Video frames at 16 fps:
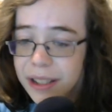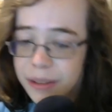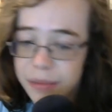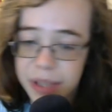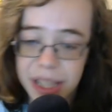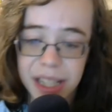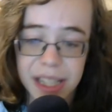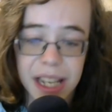
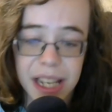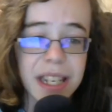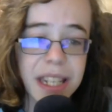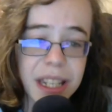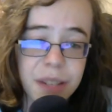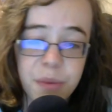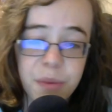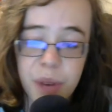because I
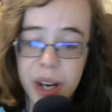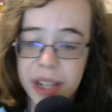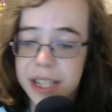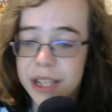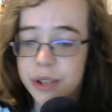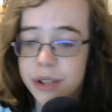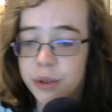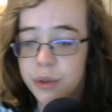did want the
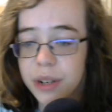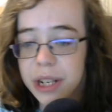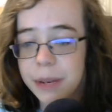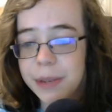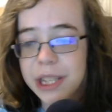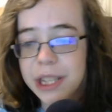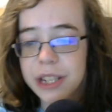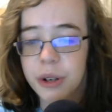story to
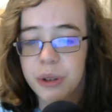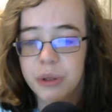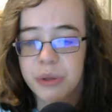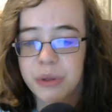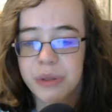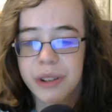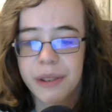be told,